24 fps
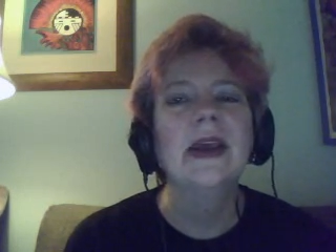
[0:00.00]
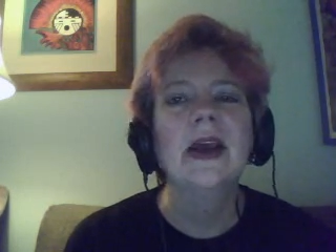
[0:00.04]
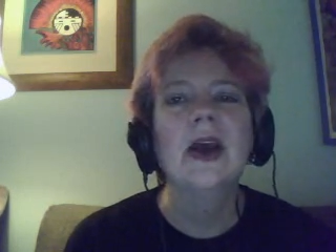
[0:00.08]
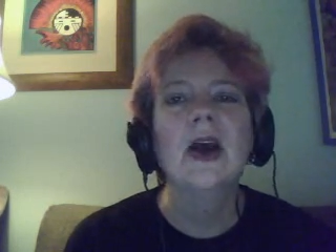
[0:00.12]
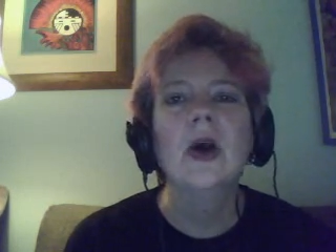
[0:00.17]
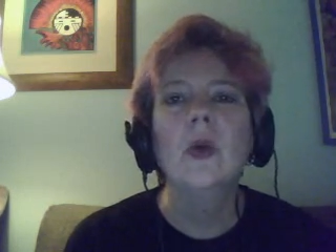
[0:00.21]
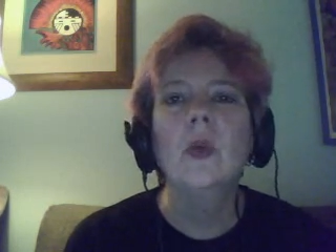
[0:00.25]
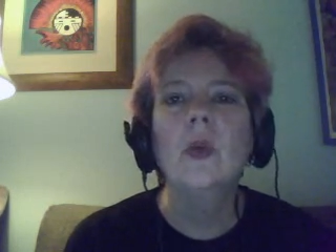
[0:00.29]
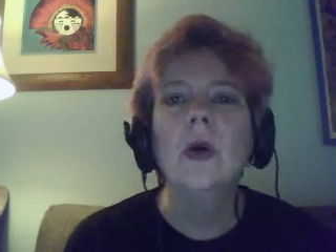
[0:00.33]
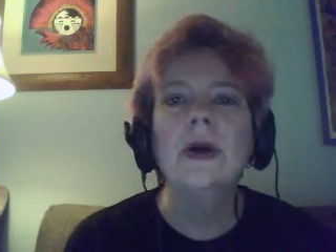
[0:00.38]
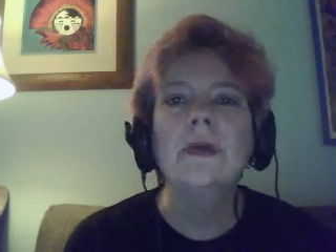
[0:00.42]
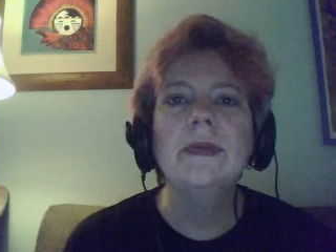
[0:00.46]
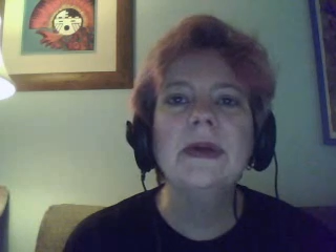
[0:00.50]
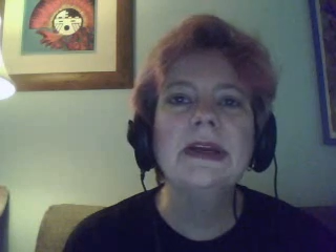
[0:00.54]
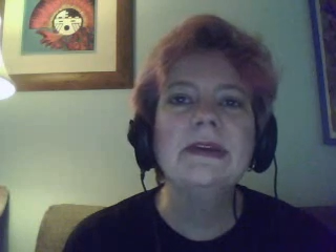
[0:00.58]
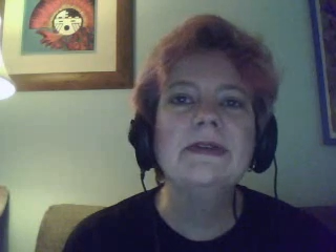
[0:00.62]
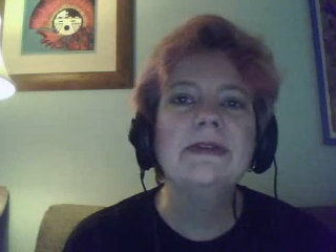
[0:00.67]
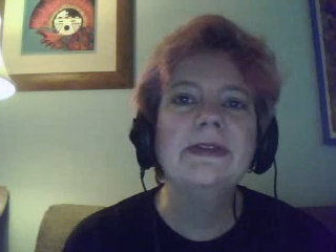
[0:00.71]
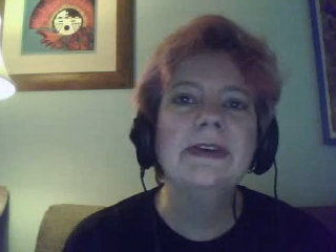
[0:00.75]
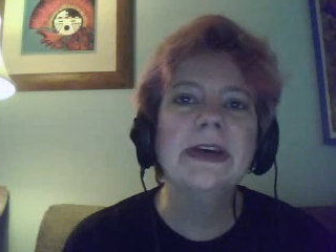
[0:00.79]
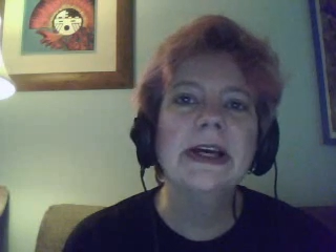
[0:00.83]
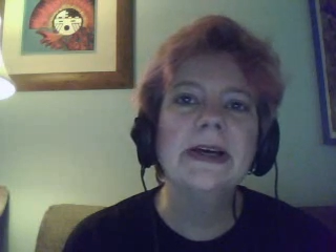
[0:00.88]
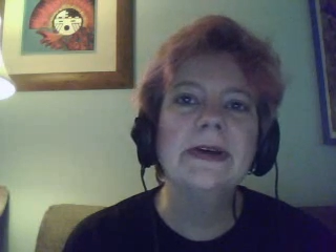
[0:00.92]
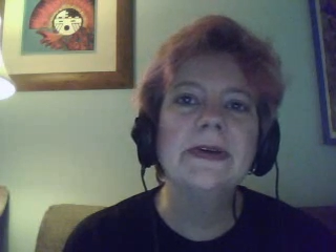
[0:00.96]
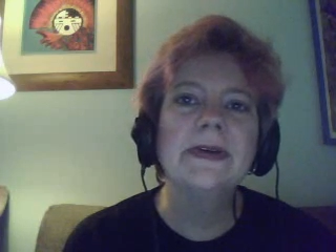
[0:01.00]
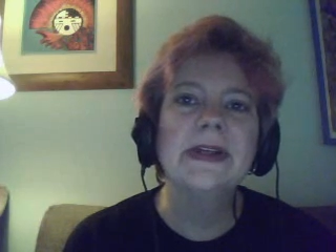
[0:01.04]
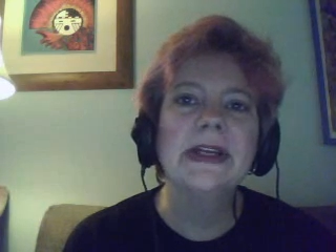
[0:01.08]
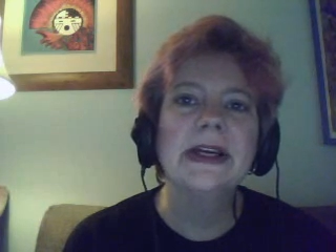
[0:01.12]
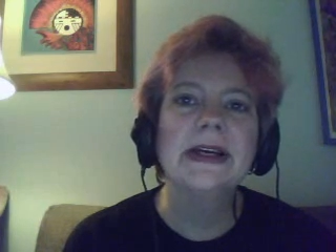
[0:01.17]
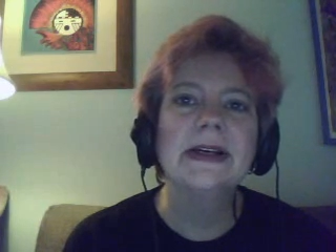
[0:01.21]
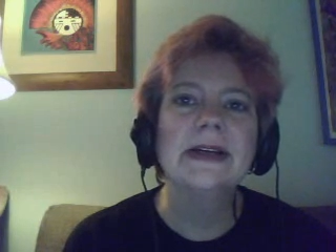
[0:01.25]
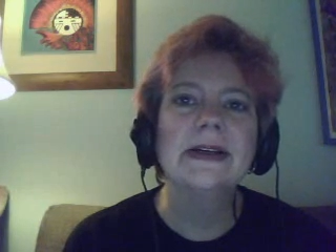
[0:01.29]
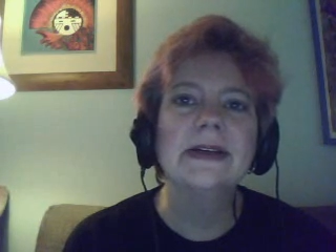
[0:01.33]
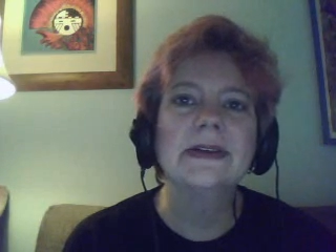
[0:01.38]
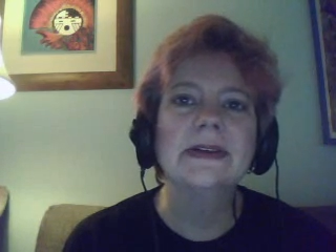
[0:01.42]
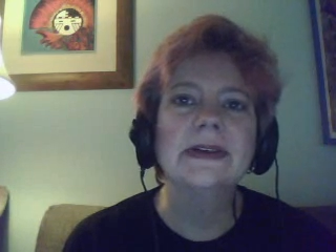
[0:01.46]
What we found
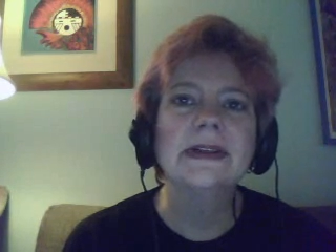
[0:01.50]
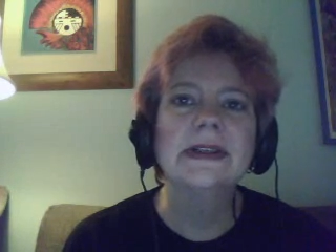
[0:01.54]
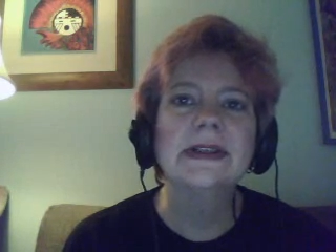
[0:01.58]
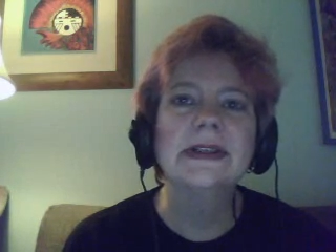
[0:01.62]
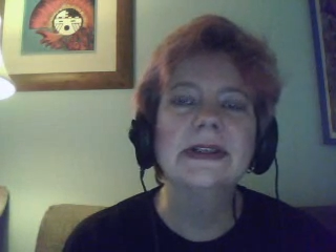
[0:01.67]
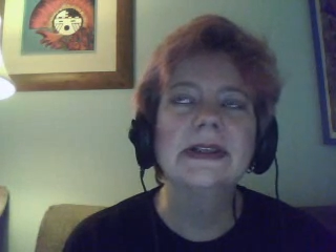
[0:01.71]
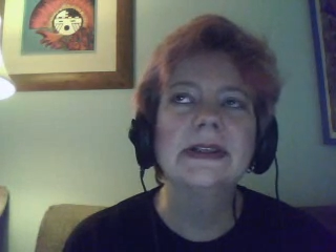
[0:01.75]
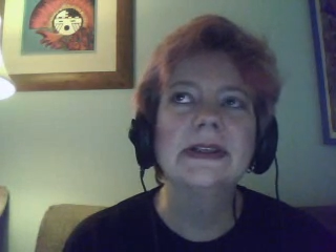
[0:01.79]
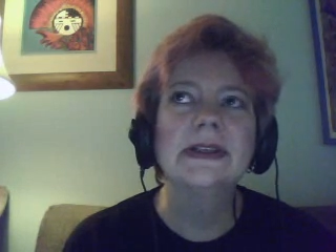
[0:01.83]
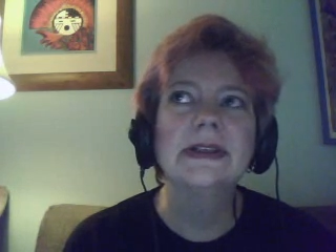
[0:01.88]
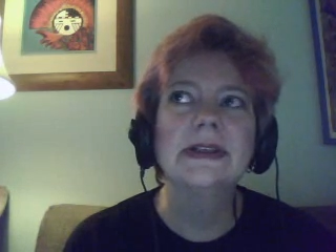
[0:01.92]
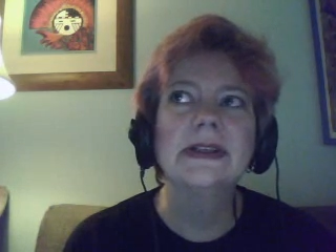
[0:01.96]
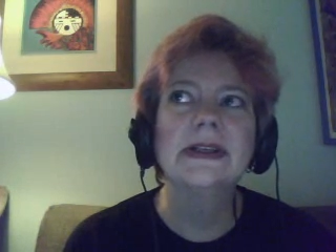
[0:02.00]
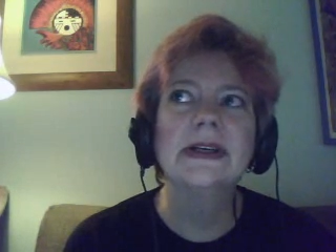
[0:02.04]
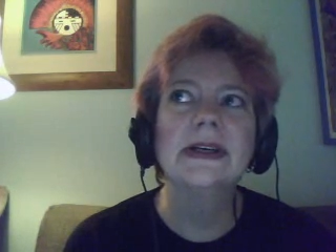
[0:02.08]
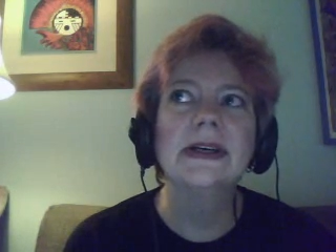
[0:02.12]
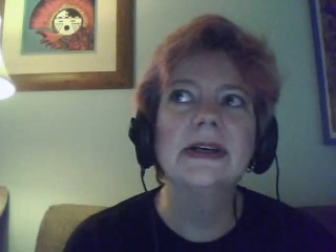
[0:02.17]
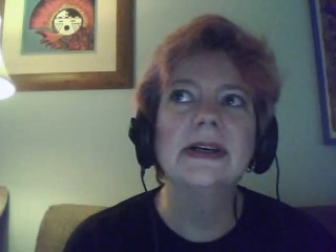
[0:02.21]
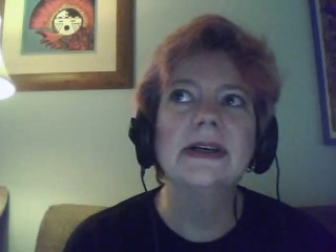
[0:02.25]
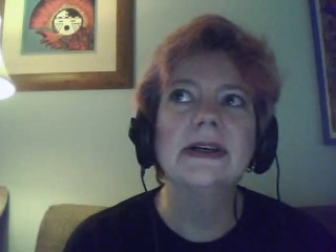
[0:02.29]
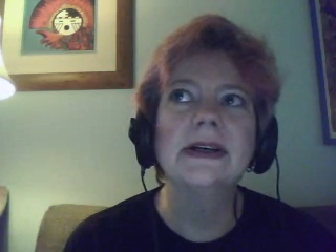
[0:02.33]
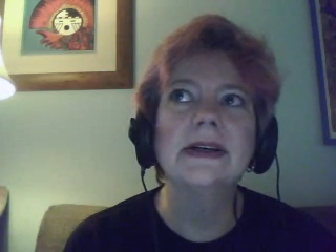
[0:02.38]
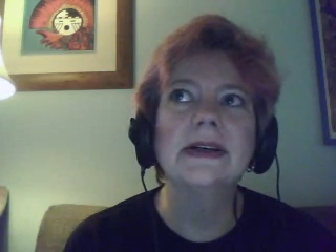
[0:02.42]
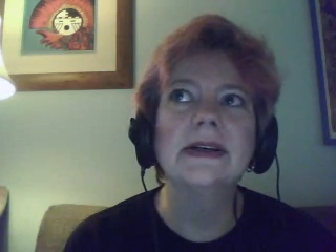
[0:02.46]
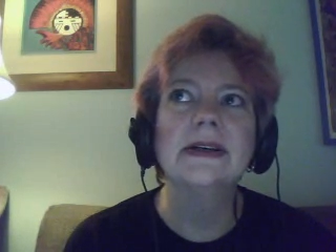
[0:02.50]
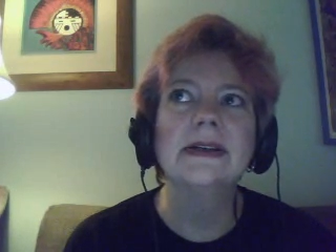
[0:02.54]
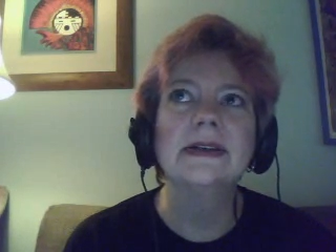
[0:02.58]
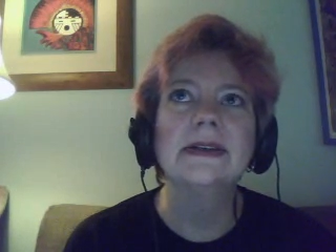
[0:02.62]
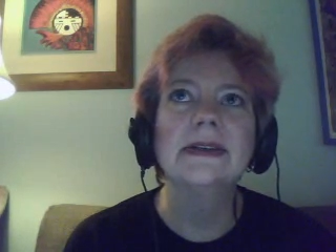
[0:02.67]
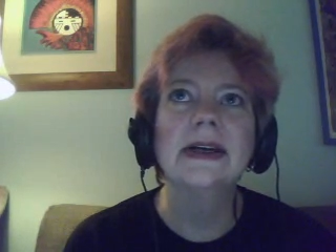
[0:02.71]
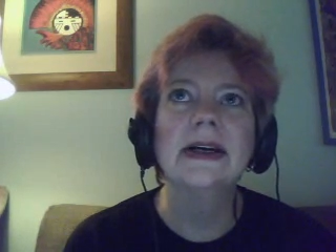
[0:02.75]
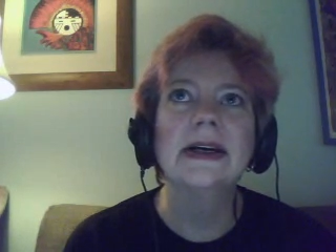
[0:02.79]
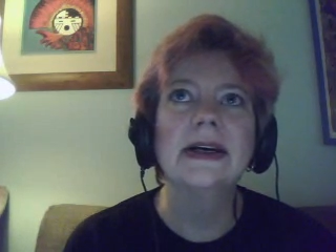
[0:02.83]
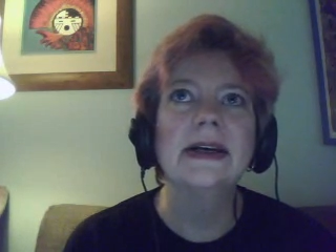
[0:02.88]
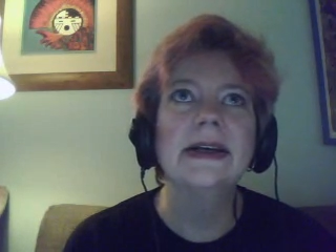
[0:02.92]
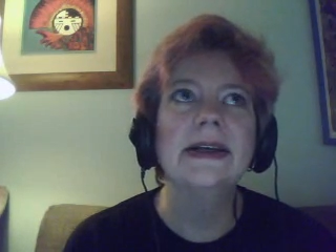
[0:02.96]
out,
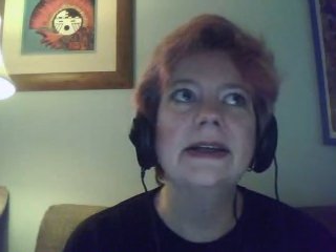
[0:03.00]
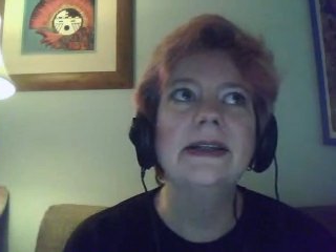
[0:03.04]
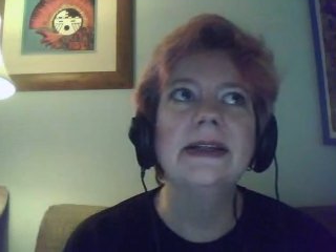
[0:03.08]
I